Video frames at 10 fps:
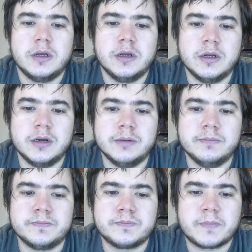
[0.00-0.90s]

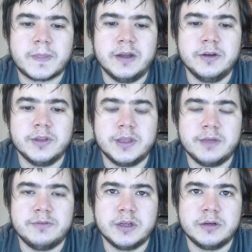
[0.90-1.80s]
I know that
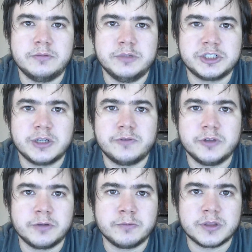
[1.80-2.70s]
they've done
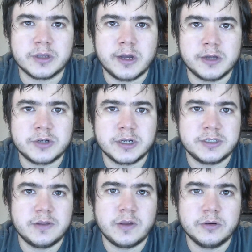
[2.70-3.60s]
reshuffling with the contracts
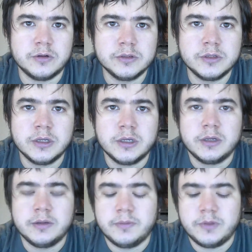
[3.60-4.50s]
that they hold.
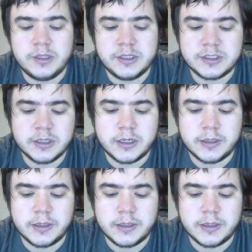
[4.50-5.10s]
These